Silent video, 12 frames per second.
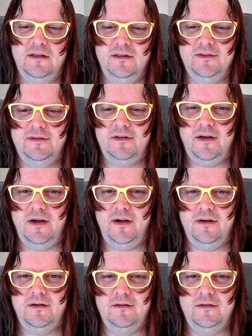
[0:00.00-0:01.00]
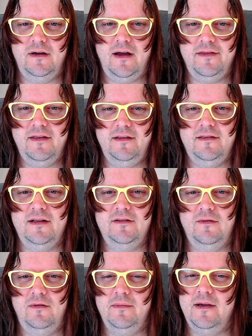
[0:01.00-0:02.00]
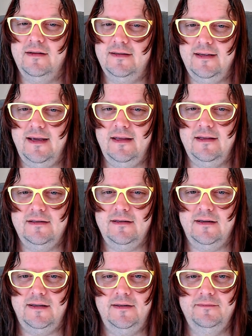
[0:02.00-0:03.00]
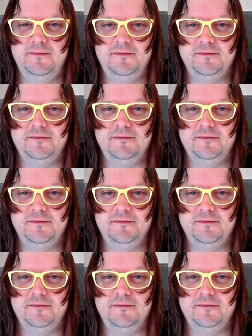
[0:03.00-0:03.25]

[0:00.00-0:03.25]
So I think that's all I'm going to say this time.